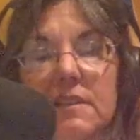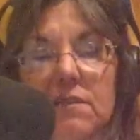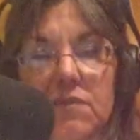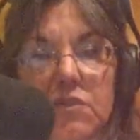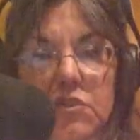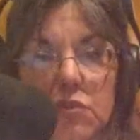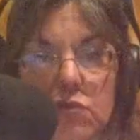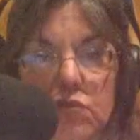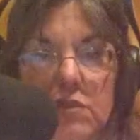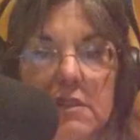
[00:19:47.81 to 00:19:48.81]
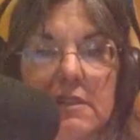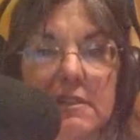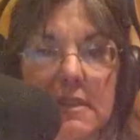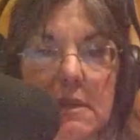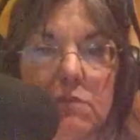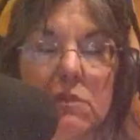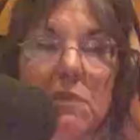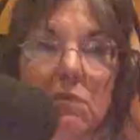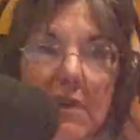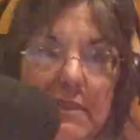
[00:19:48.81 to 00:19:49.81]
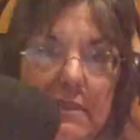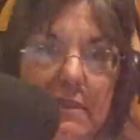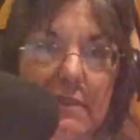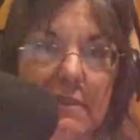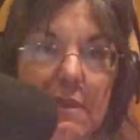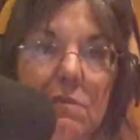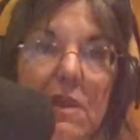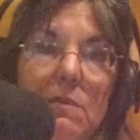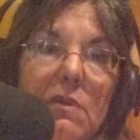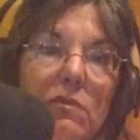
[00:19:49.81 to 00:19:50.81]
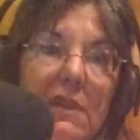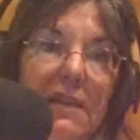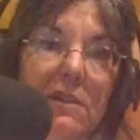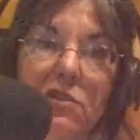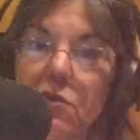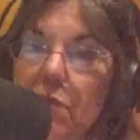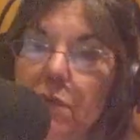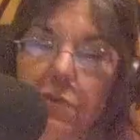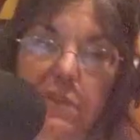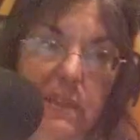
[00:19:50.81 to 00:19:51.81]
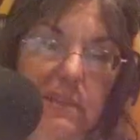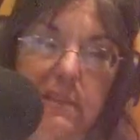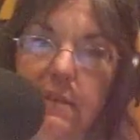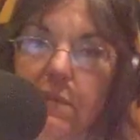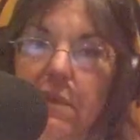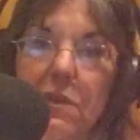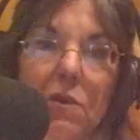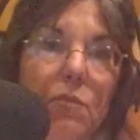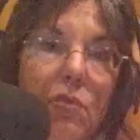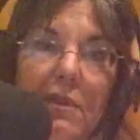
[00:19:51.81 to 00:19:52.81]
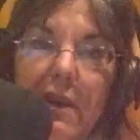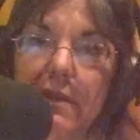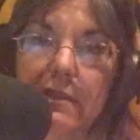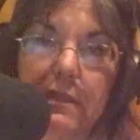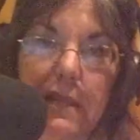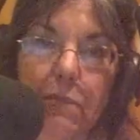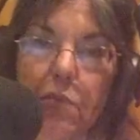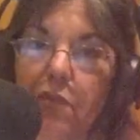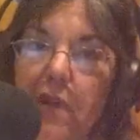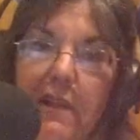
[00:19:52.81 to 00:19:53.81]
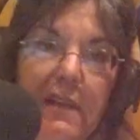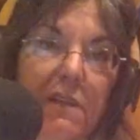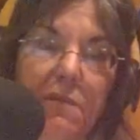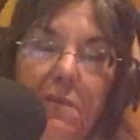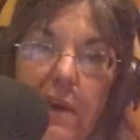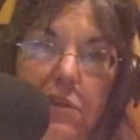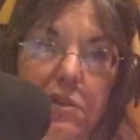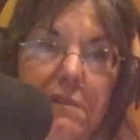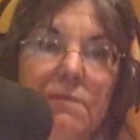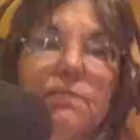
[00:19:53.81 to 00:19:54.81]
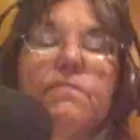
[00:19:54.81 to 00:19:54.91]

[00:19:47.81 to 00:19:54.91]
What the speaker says: if children seem to be restless. It may be related to a food sensitivity or a poor night's sleep or fighting an infection.